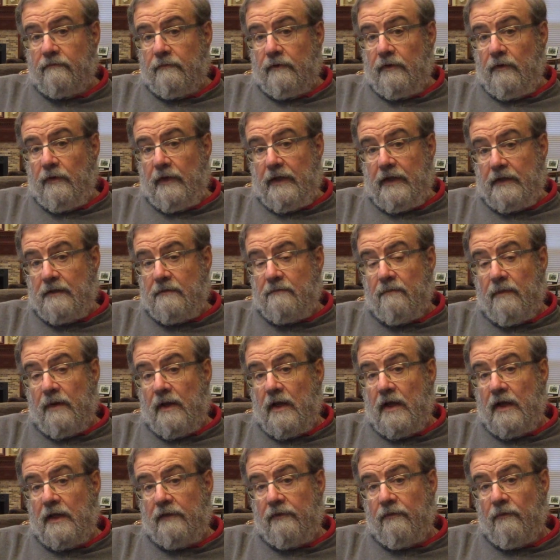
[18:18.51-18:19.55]
hidden
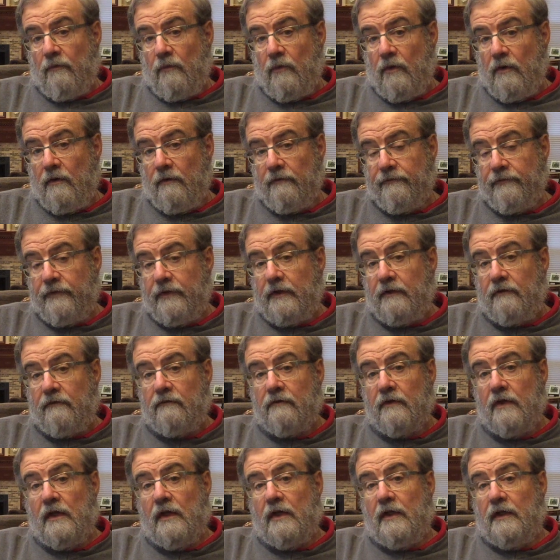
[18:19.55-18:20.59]
behind the walls in
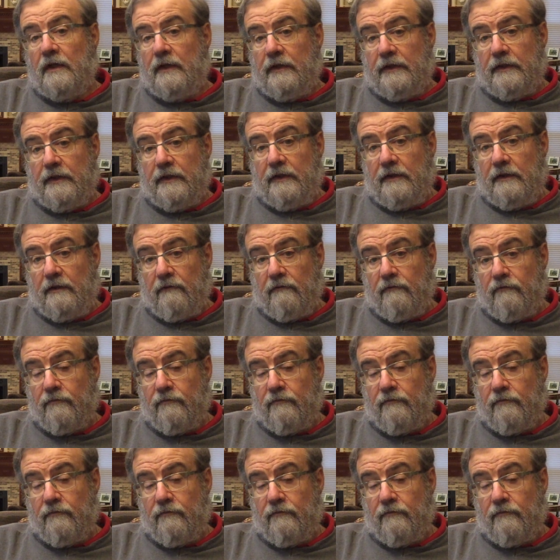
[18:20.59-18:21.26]
his